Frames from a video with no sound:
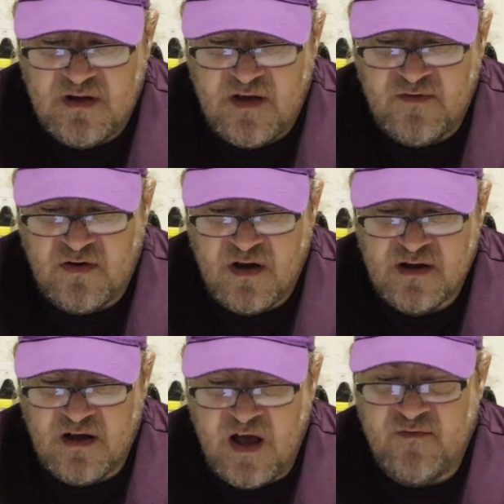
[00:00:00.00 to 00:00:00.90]
have
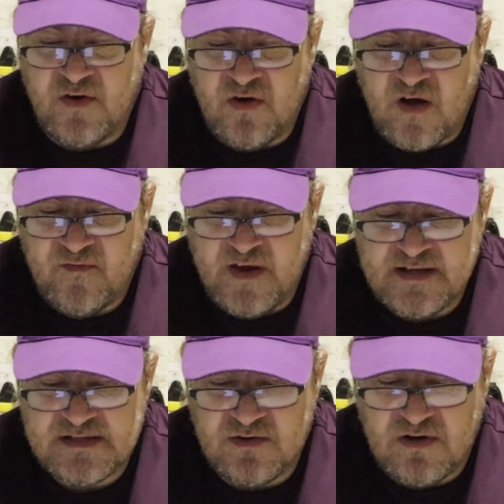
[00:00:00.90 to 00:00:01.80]
a rough
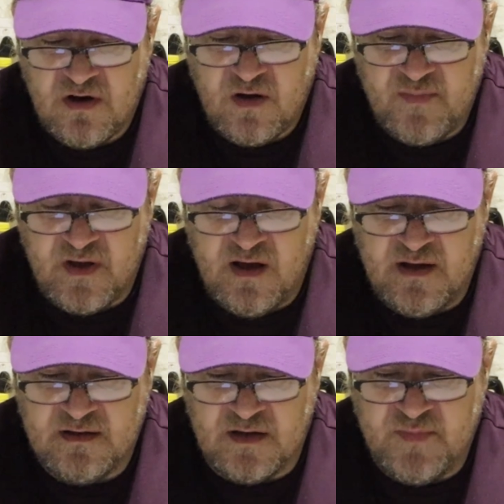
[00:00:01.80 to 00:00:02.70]
exocarp
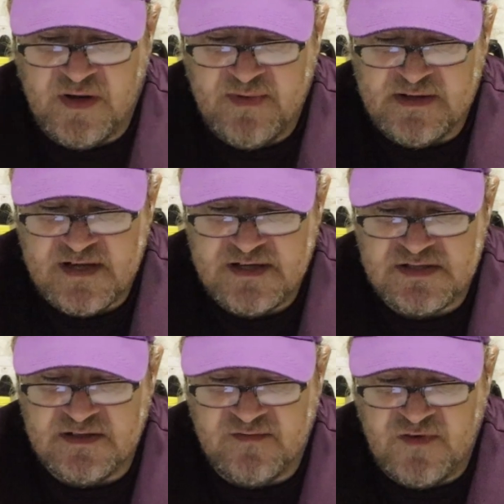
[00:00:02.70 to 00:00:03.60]
and a
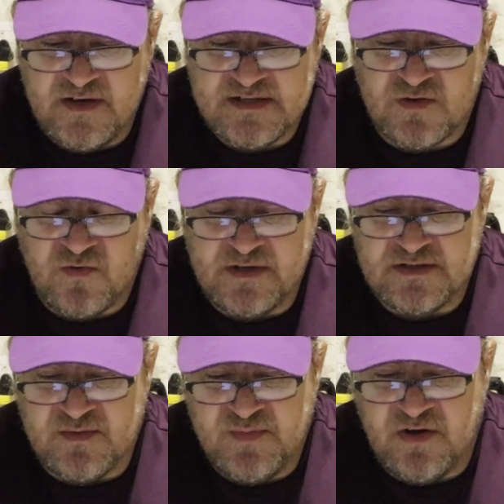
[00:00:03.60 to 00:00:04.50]
pigmentation that varies according
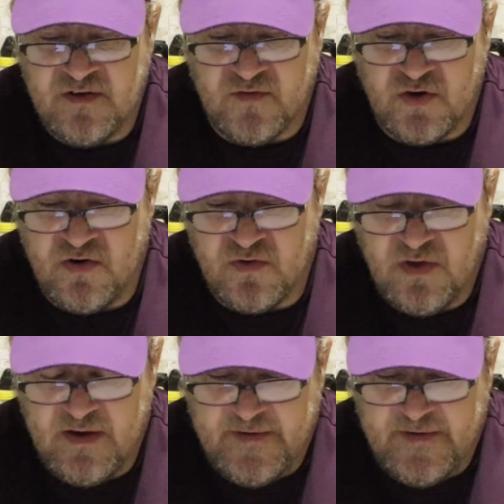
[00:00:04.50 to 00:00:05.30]
to the period of growth.